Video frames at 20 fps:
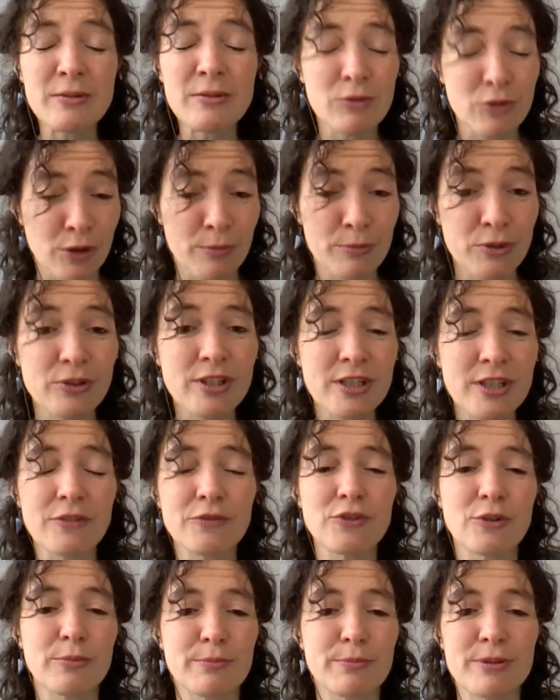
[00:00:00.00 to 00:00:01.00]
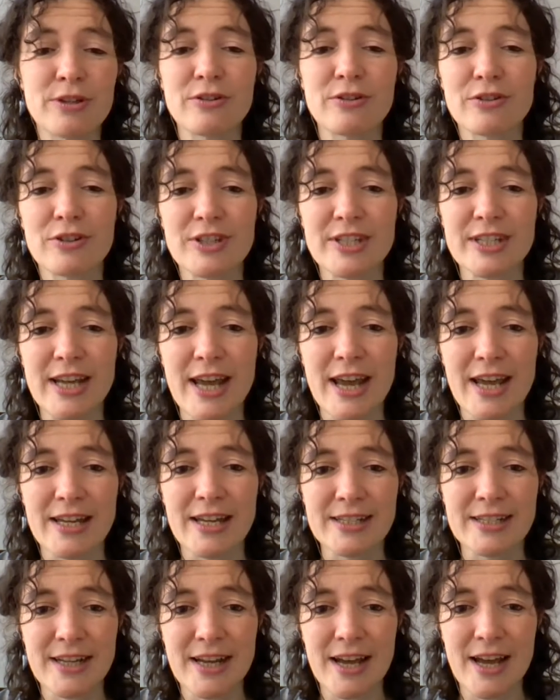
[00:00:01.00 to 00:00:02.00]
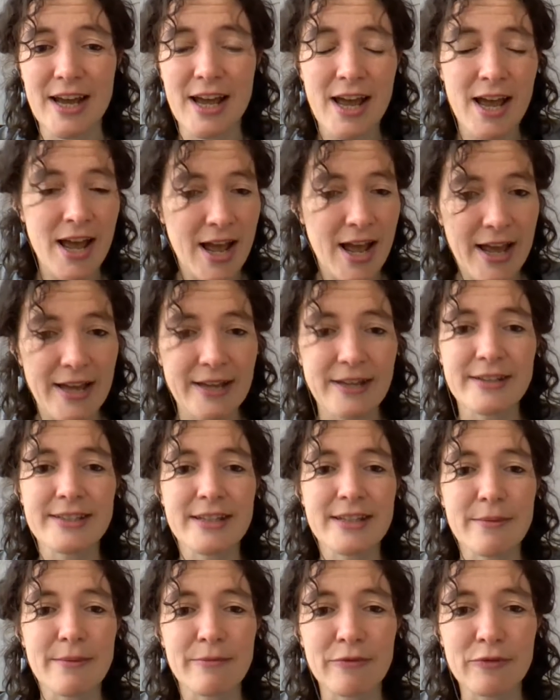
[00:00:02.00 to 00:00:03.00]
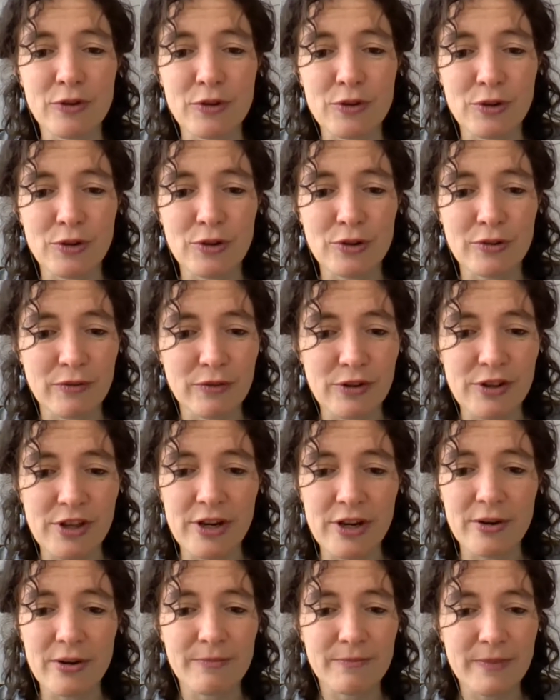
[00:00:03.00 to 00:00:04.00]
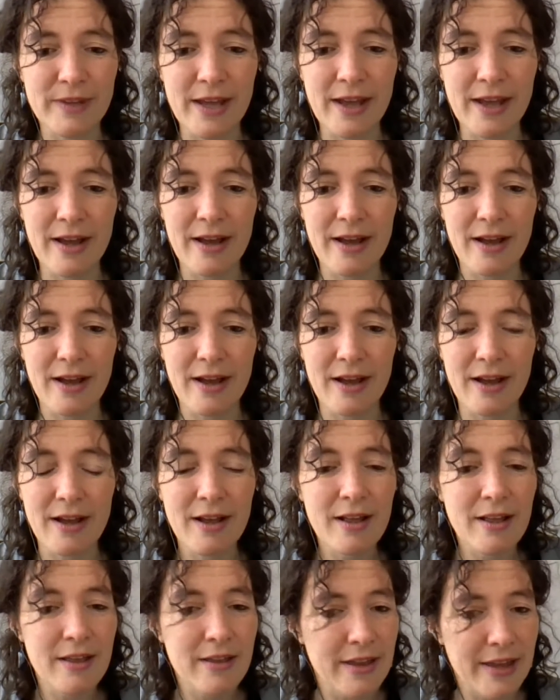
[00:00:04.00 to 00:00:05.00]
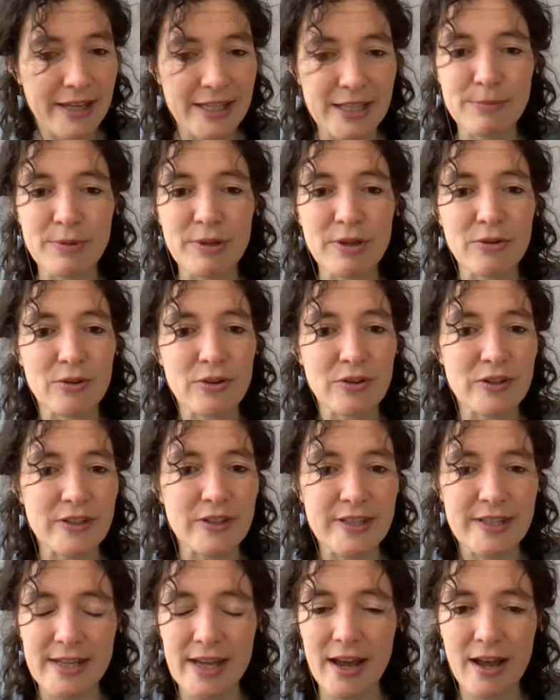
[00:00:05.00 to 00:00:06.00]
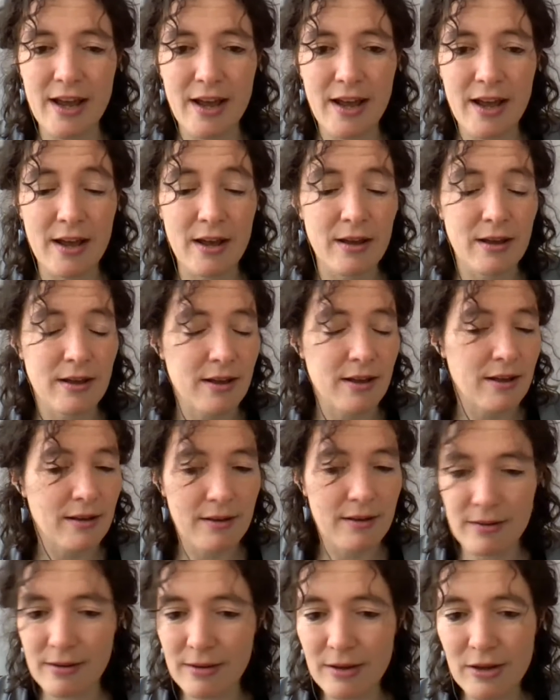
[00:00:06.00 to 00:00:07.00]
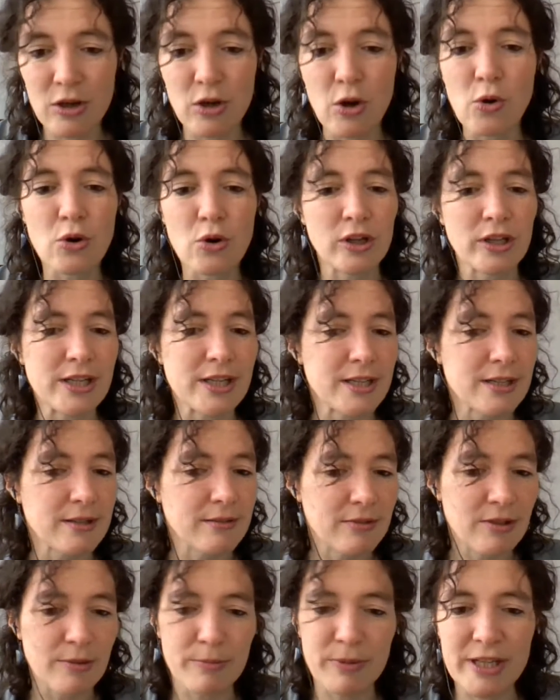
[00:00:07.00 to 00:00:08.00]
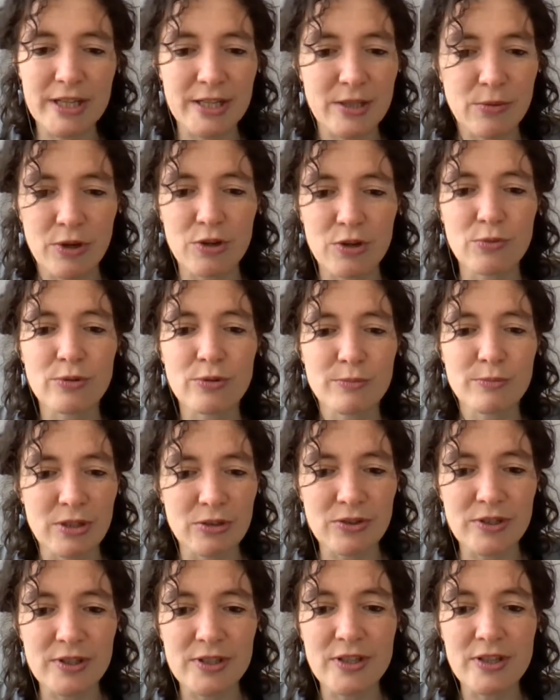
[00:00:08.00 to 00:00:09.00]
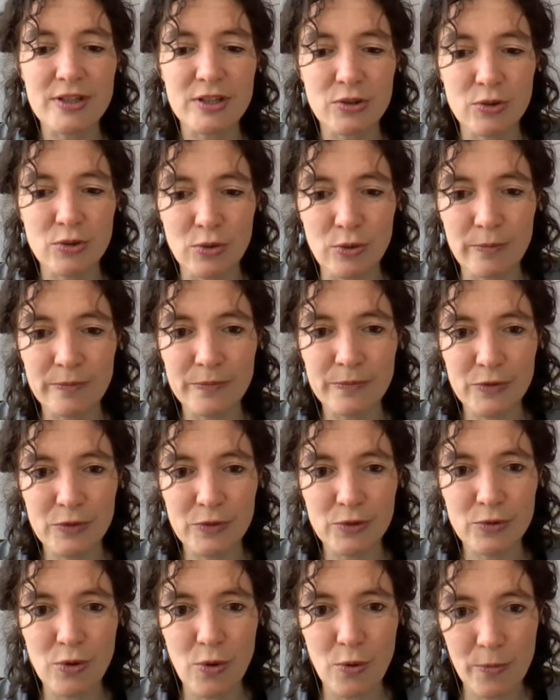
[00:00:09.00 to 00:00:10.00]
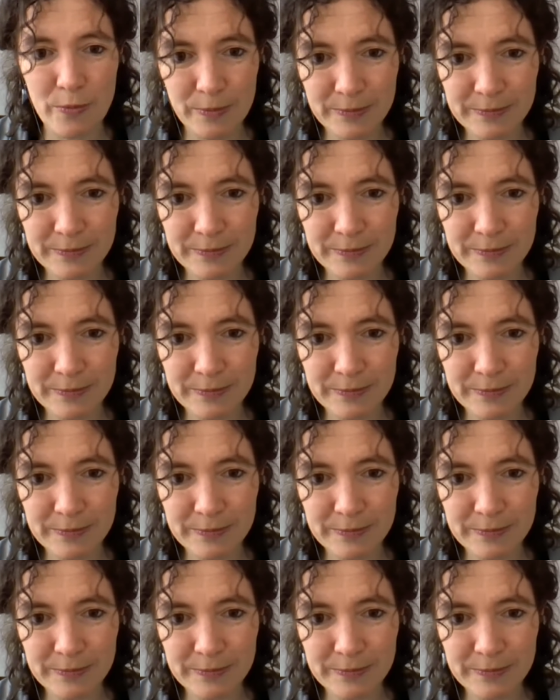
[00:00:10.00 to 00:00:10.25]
community of your peers and ask them for their experience locally in the place where you would be interested to go.